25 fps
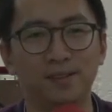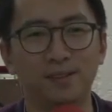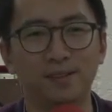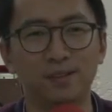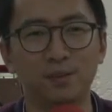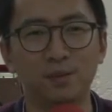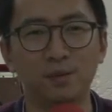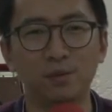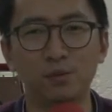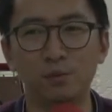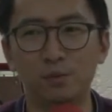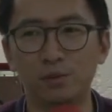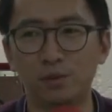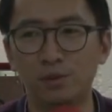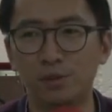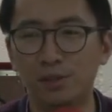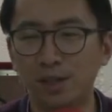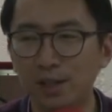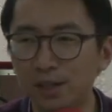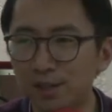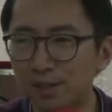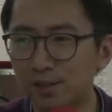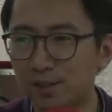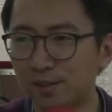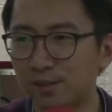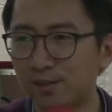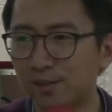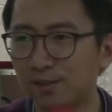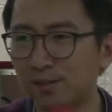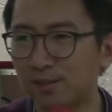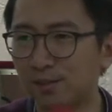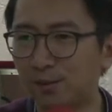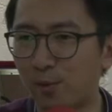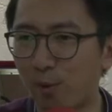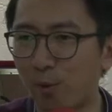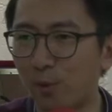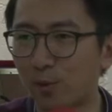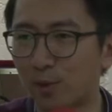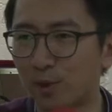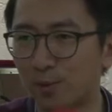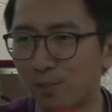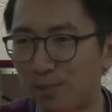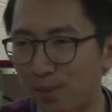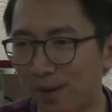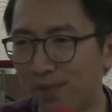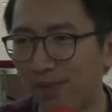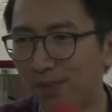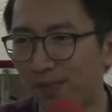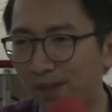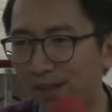So this ghost
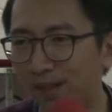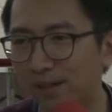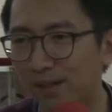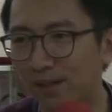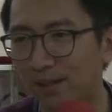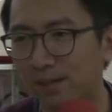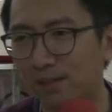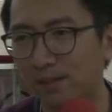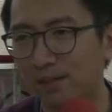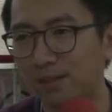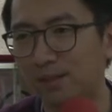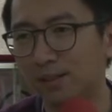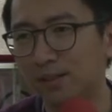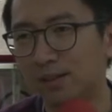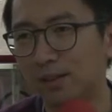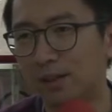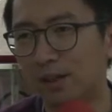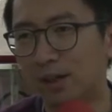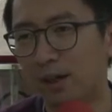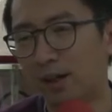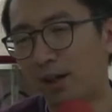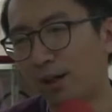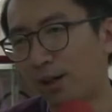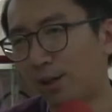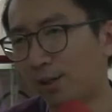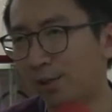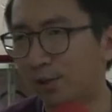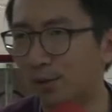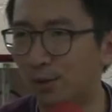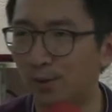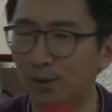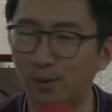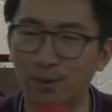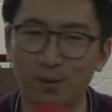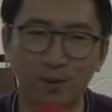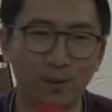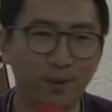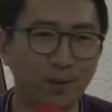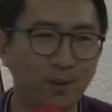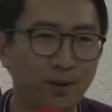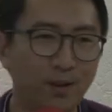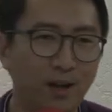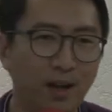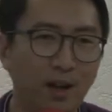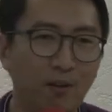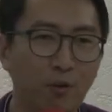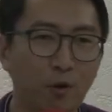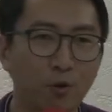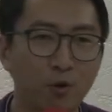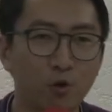month thing,
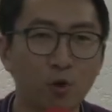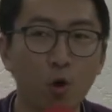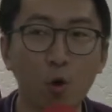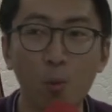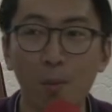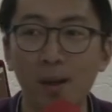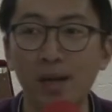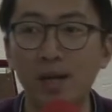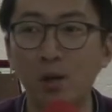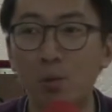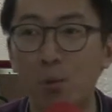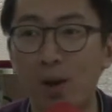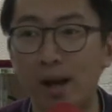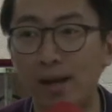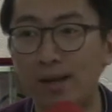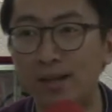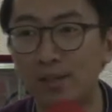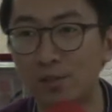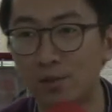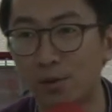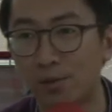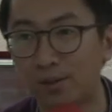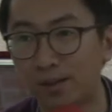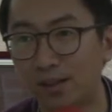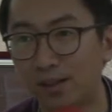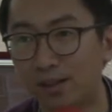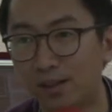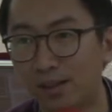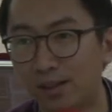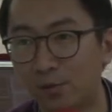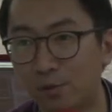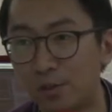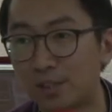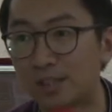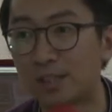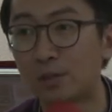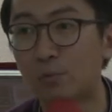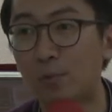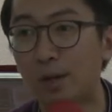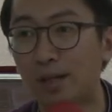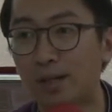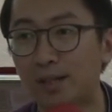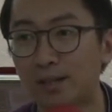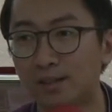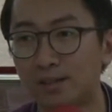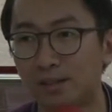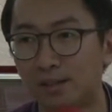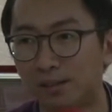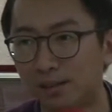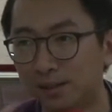I've got so many weddings on that day, Christian
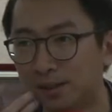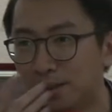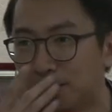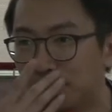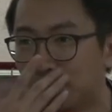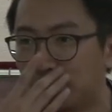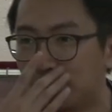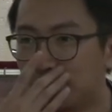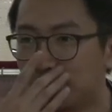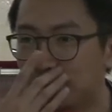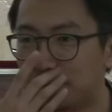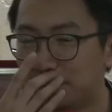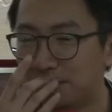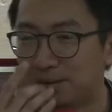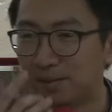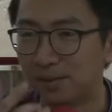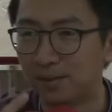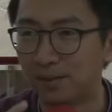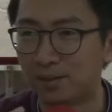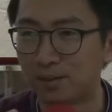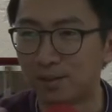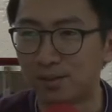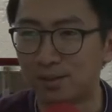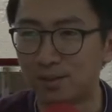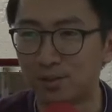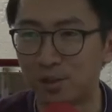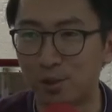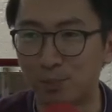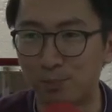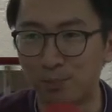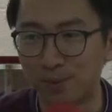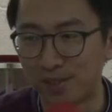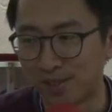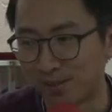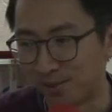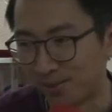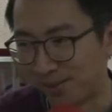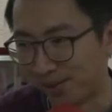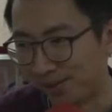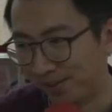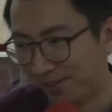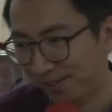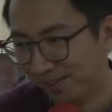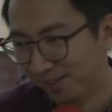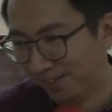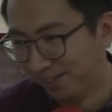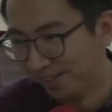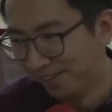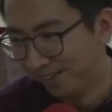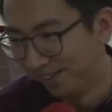weddings, because cheapest,
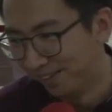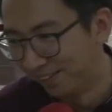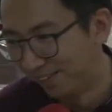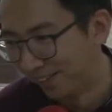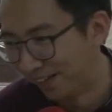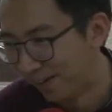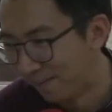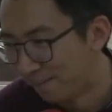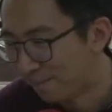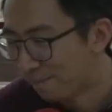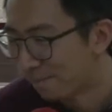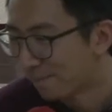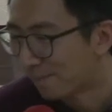right?